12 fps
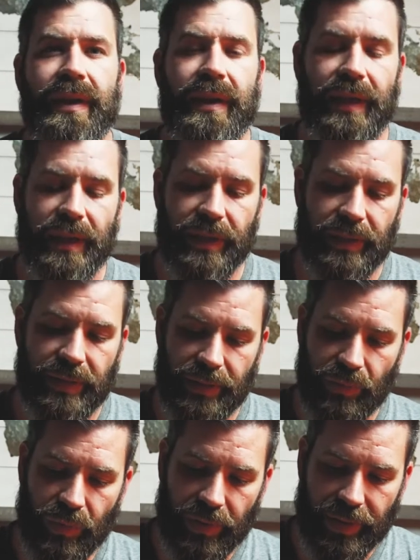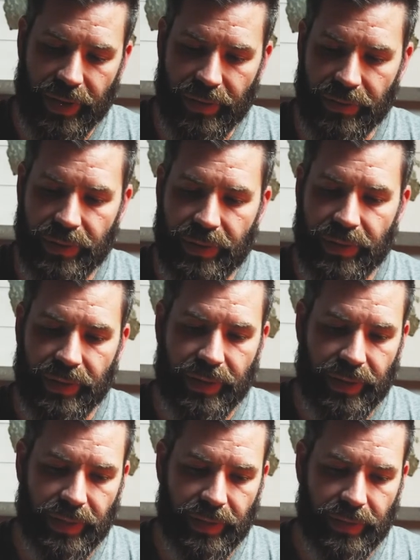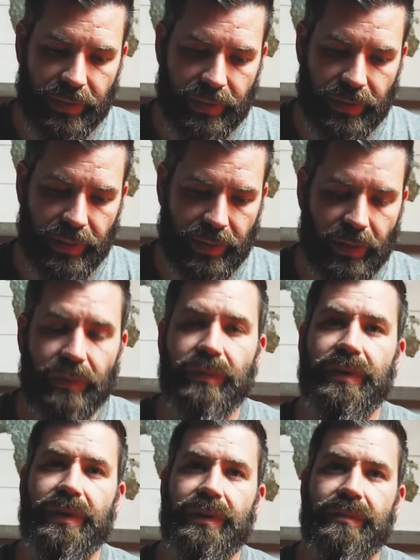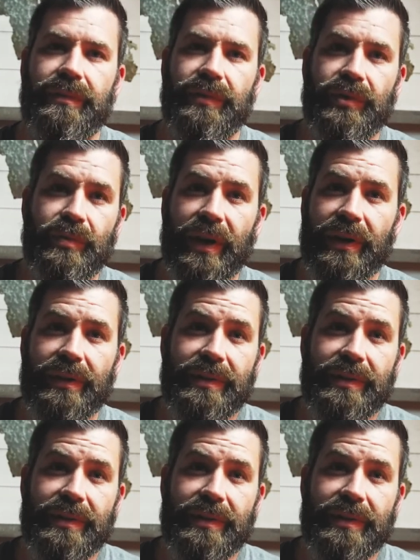and get the word out and hopefully do better as a